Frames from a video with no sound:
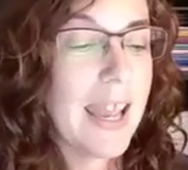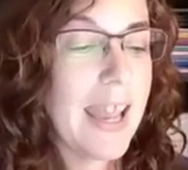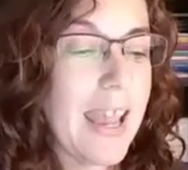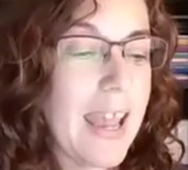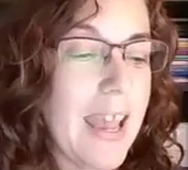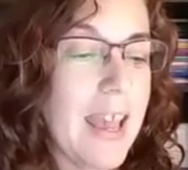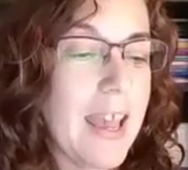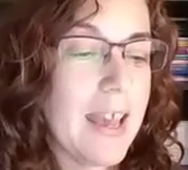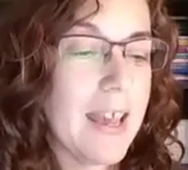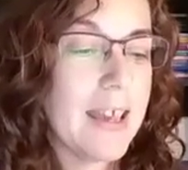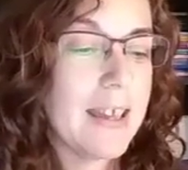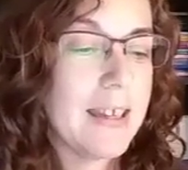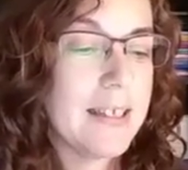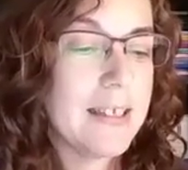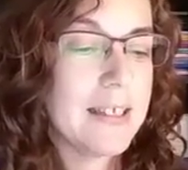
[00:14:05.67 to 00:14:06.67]

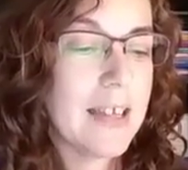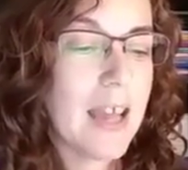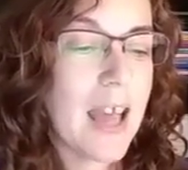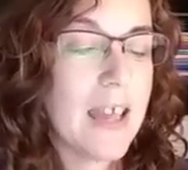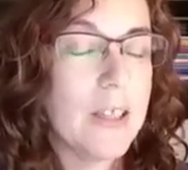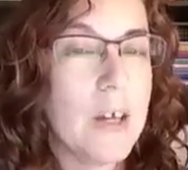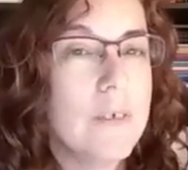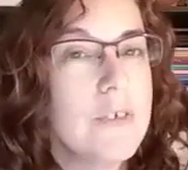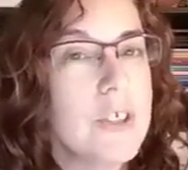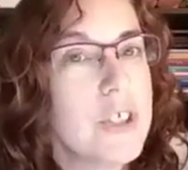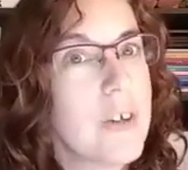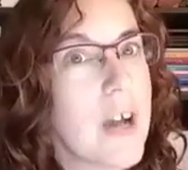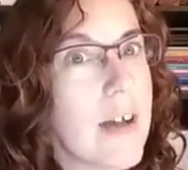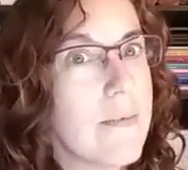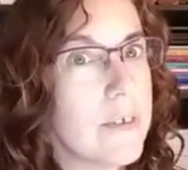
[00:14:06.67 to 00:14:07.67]
And I love to
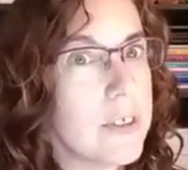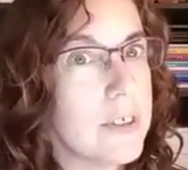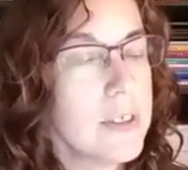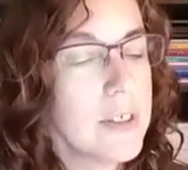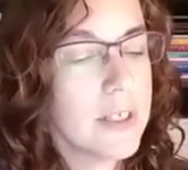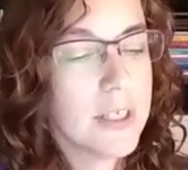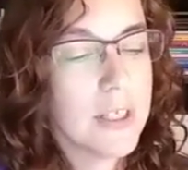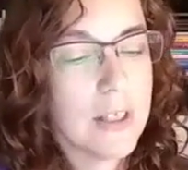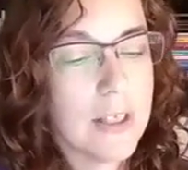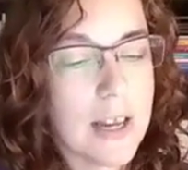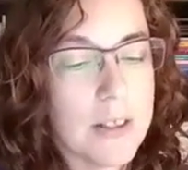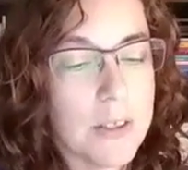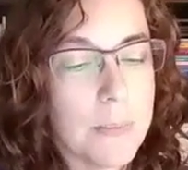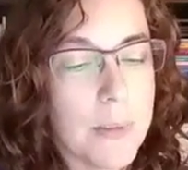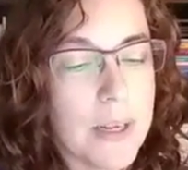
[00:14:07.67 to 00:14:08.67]
travel, so
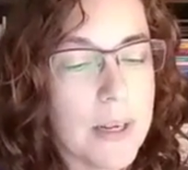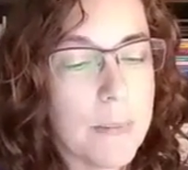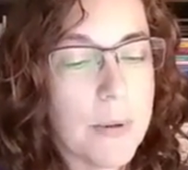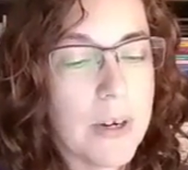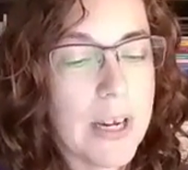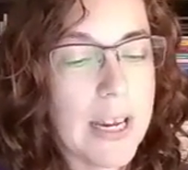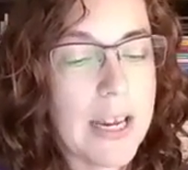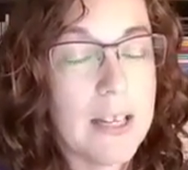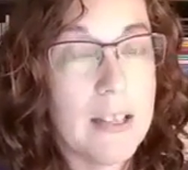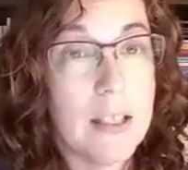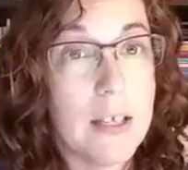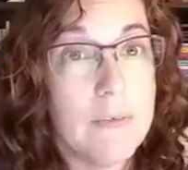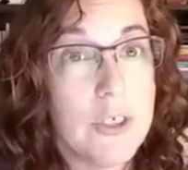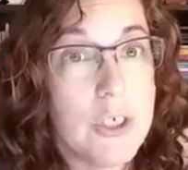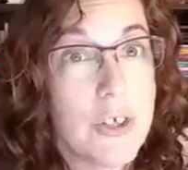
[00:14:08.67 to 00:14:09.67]
that was my number 8.
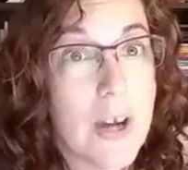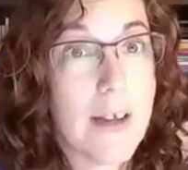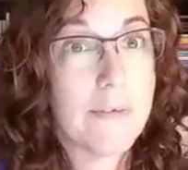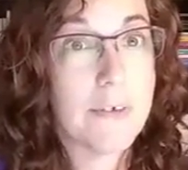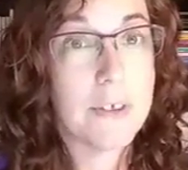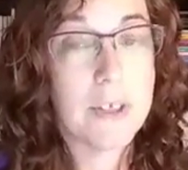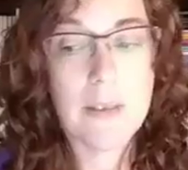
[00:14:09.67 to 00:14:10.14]
Love to travel.